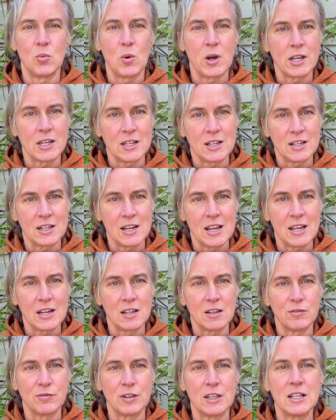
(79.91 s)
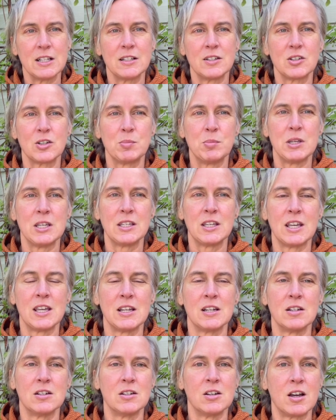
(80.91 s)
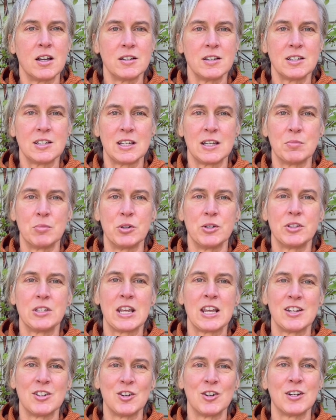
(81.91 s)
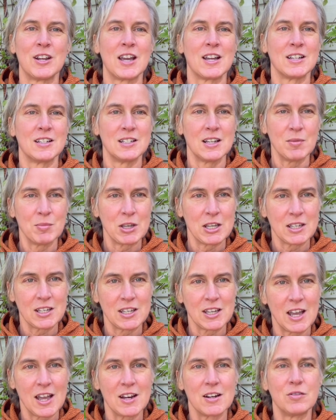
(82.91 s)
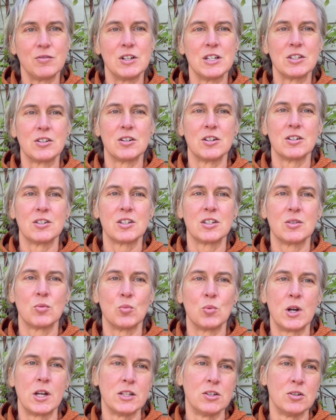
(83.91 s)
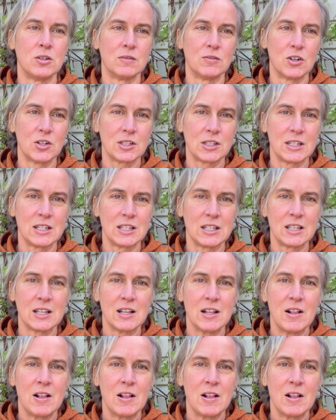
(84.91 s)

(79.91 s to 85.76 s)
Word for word: white, native, English speaking, non disabled, tenured academic at a research one university.